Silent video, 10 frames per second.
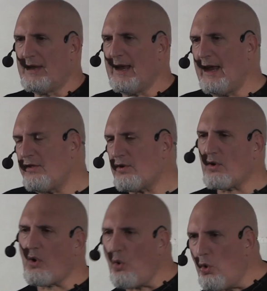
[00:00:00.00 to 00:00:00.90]

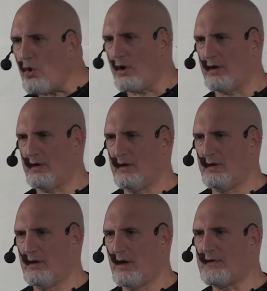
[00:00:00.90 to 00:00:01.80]
either or
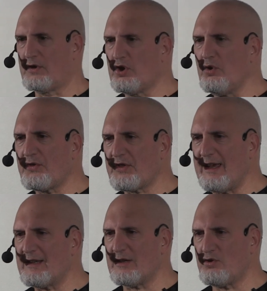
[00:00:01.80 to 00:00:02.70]
of the 2
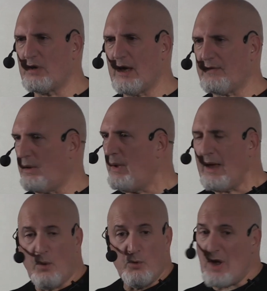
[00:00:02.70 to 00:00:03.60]
things that you give them,
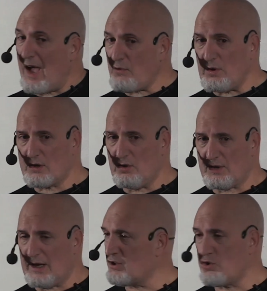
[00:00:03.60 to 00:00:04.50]
and when you have only 2
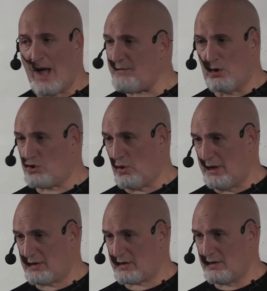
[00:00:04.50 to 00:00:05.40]
things, you have no
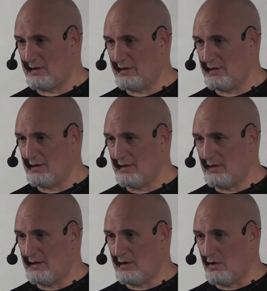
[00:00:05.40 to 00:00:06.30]
choice.
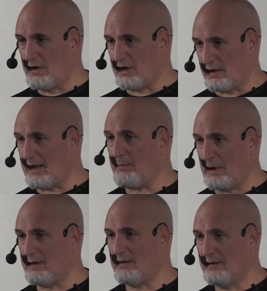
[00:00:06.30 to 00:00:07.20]
You're in a
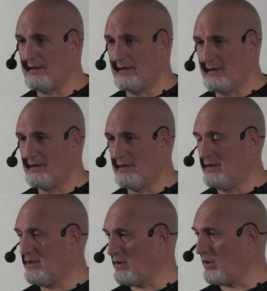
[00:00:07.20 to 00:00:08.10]
dilemma.
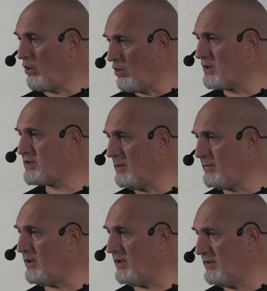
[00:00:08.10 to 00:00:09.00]
You're on the horns of the
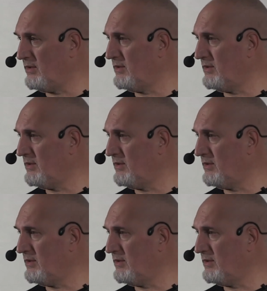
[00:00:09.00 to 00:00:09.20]
bull.